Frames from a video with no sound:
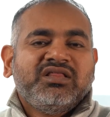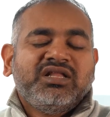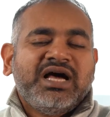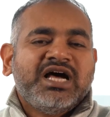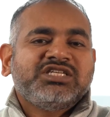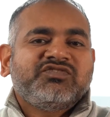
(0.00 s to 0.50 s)
the
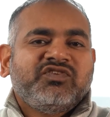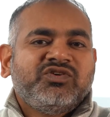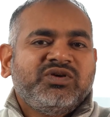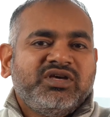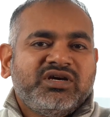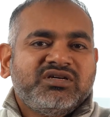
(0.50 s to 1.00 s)
last few
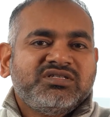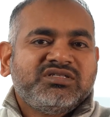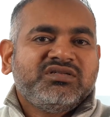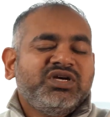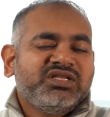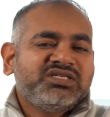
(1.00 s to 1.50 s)

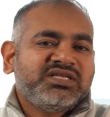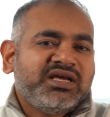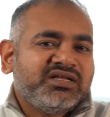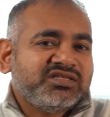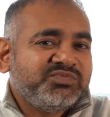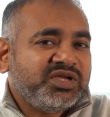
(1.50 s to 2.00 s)
years, real
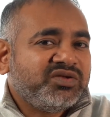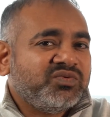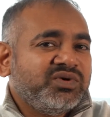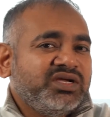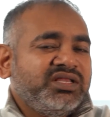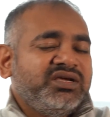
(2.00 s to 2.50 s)
estate has been
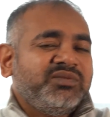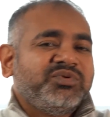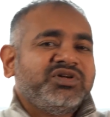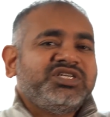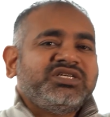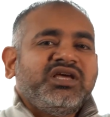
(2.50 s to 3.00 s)
really
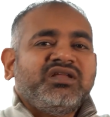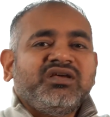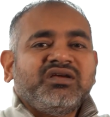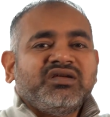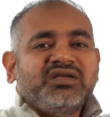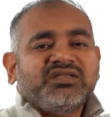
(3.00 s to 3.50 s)

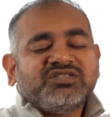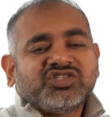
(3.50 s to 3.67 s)
appreciating in